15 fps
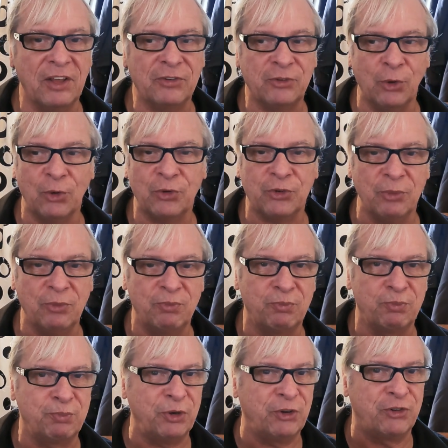I saw some
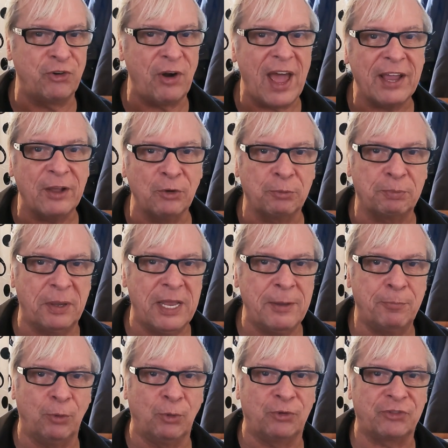bedraggled
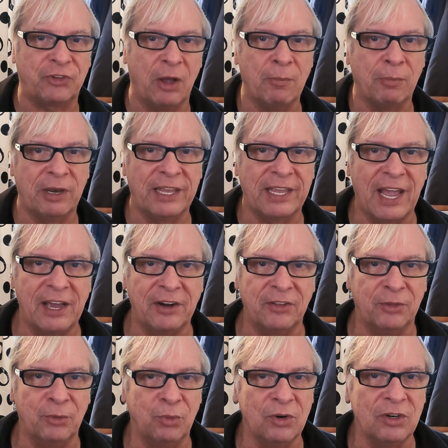people stumbling out
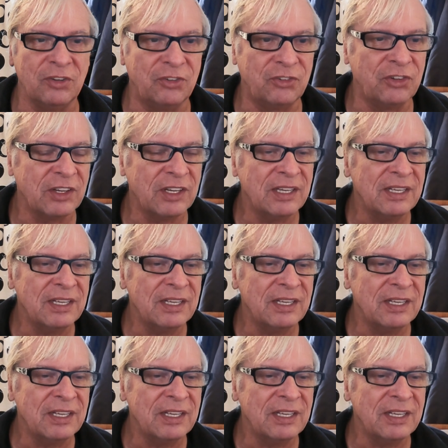of the woods,